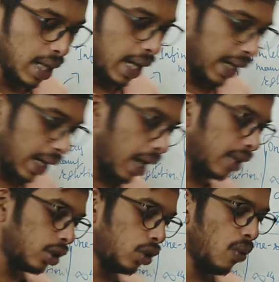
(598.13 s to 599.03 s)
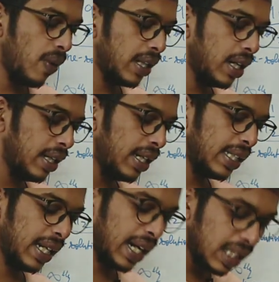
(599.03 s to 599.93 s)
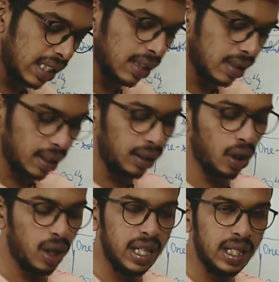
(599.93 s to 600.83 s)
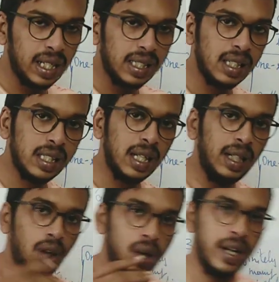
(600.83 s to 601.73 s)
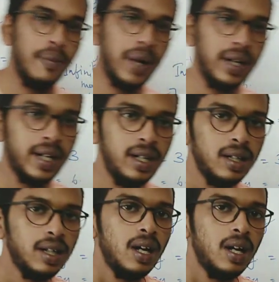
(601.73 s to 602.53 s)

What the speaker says: and asks you whether it is a consistent or inconsistent or dependent,